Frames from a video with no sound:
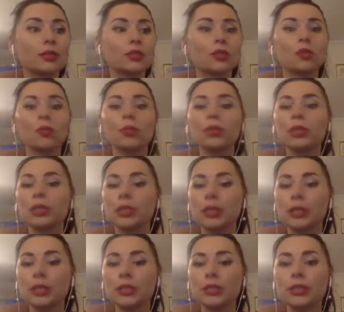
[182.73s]
So many
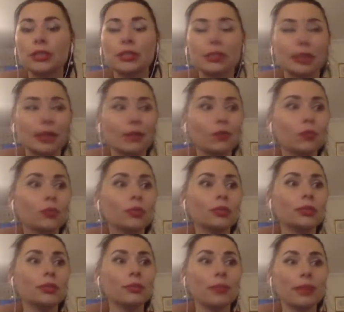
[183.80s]
years I tried to be
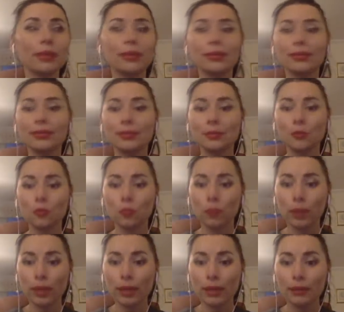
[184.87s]
independent of
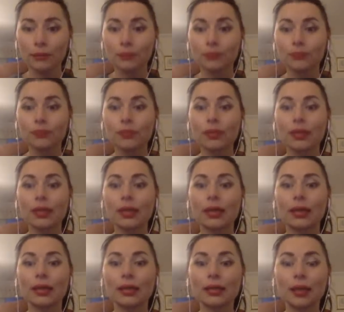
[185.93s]
men,
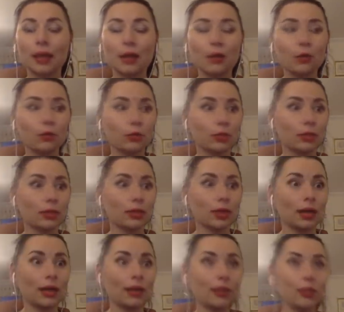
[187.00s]
and now
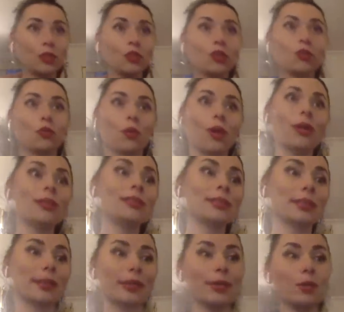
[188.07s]
I need to
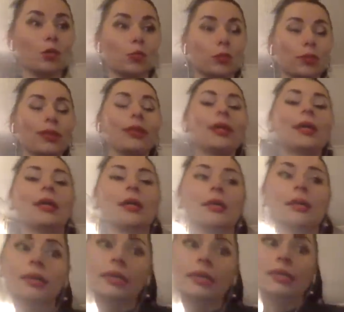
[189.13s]
ask help.
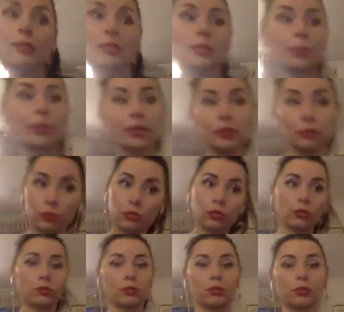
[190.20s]
It depends
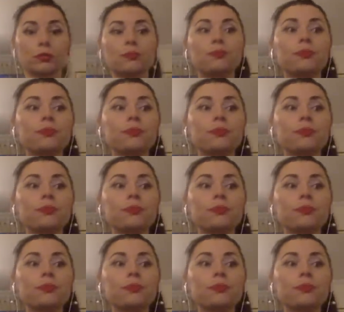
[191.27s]
what you want.